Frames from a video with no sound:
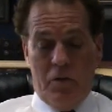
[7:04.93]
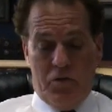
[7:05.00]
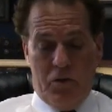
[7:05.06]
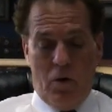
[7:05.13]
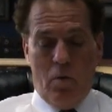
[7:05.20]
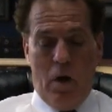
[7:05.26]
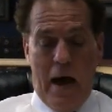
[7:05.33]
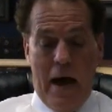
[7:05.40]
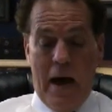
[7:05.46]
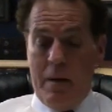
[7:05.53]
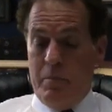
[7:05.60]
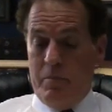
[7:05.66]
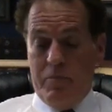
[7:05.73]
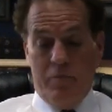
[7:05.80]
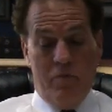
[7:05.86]
So
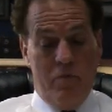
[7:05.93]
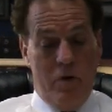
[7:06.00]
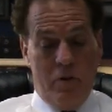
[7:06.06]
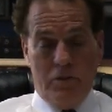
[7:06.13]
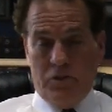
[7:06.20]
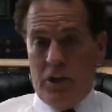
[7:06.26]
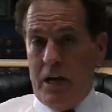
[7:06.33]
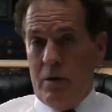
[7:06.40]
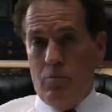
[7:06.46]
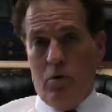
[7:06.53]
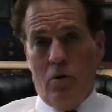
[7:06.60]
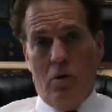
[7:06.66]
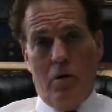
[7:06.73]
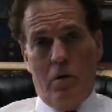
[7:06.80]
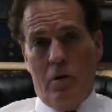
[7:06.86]
I'm Janet
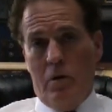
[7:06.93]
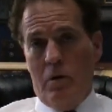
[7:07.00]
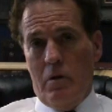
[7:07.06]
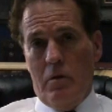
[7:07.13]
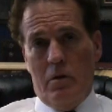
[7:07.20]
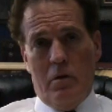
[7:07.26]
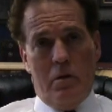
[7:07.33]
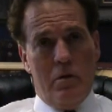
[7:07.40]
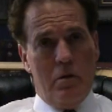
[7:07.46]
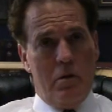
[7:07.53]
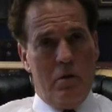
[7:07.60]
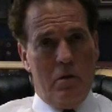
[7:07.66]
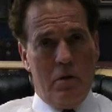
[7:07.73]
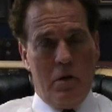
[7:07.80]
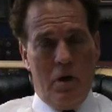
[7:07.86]
Brewer,
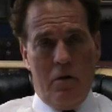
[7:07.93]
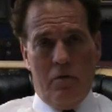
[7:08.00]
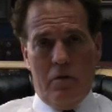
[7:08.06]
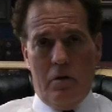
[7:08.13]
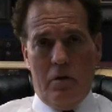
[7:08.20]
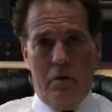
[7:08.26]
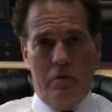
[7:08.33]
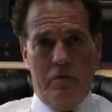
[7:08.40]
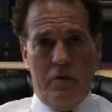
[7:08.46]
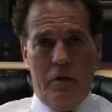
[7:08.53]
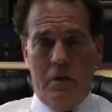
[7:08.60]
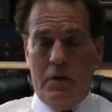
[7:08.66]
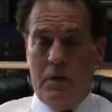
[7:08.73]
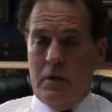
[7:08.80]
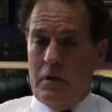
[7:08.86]
the governor
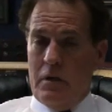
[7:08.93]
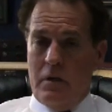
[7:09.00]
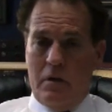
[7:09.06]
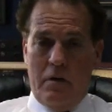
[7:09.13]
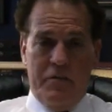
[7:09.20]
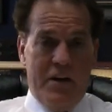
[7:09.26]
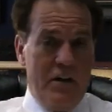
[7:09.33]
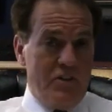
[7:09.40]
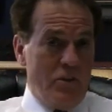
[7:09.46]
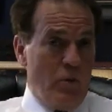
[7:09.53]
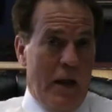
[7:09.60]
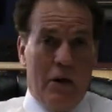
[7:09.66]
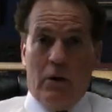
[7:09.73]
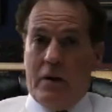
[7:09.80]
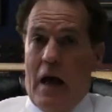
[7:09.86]
of
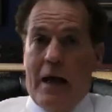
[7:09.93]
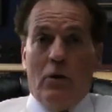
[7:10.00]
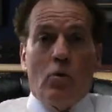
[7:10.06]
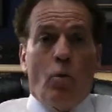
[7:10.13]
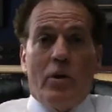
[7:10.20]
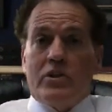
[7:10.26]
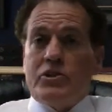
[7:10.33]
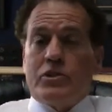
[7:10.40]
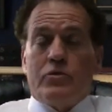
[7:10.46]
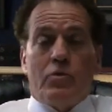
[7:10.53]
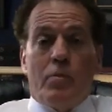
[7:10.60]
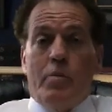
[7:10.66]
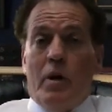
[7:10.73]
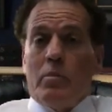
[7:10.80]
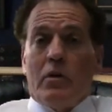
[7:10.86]
Arizona. I don't know whether she's a
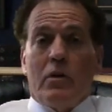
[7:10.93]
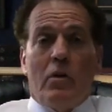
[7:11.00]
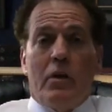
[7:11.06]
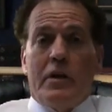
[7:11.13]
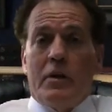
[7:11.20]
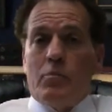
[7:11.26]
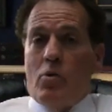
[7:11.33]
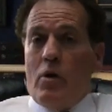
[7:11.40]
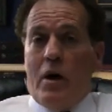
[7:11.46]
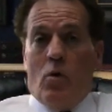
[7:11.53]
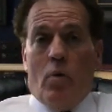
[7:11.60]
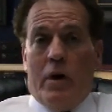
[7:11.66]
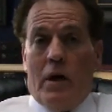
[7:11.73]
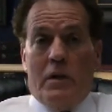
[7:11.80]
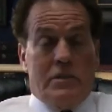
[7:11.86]
Republican or a
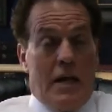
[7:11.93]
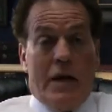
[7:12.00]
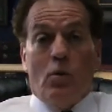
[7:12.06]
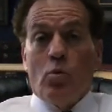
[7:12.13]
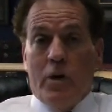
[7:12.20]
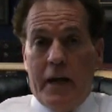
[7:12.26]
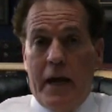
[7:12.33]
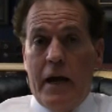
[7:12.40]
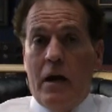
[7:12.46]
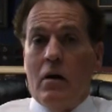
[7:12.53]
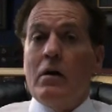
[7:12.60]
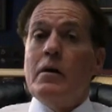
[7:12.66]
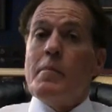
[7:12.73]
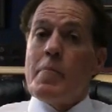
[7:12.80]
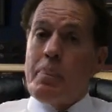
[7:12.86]
Democrat. Quite honestly, I don't care.